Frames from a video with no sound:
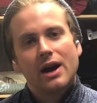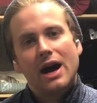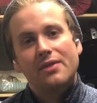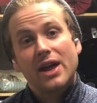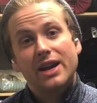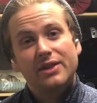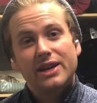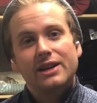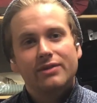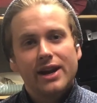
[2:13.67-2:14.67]
And then in the
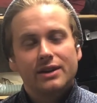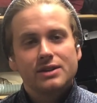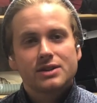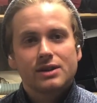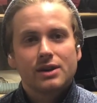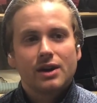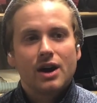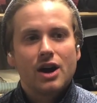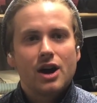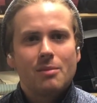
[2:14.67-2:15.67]
evenings,
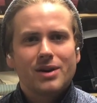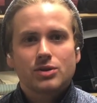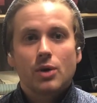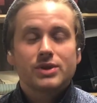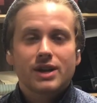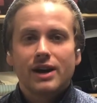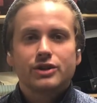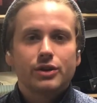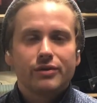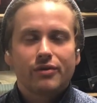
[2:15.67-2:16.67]
um, I, I was starting to
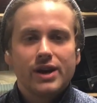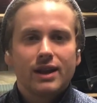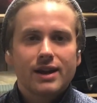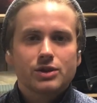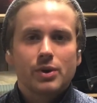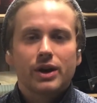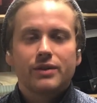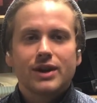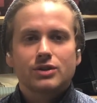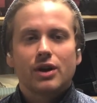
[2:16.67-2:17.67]
do freelance work and
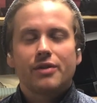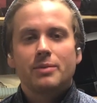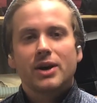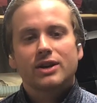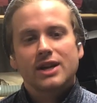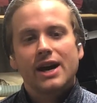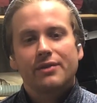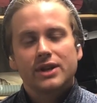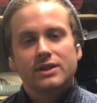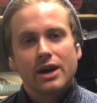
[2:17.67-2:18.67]
that sort of thing because I had
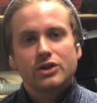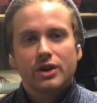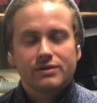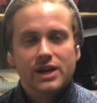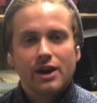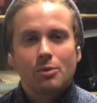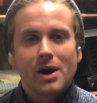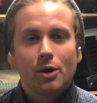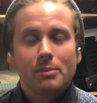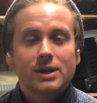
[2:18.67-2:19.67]
the intention of setting up my
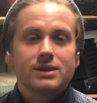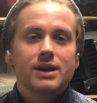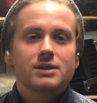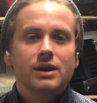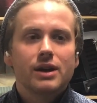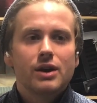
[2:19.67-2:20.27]
own business.